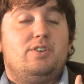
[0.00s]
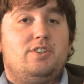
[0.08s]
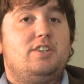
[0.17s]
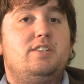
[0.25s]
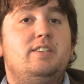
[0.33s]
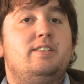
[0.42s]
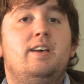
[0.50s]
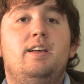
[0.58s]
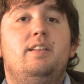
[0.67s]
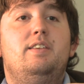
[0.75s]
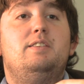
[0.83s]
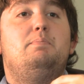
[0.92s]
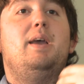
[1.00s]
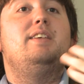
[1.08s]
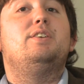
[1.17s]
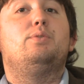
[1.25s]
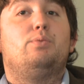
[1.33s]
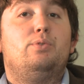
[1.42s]
There's just these, these
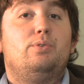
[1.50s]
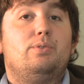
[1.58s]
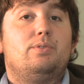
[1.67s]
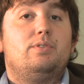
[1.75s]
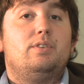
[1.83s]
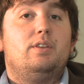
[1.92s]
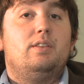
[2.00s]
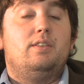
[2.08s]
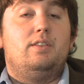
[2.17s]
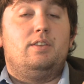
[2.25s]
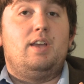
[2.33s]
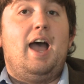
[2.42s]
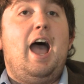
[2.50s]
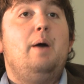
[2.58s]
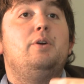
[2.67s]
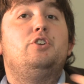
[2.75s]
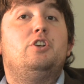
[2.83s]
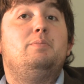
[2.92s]
basic rules to
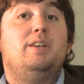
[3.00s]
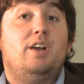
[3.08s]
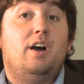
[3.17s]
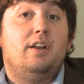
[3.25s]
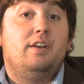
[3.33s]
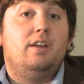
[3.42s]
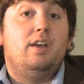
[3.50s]
how it should be done.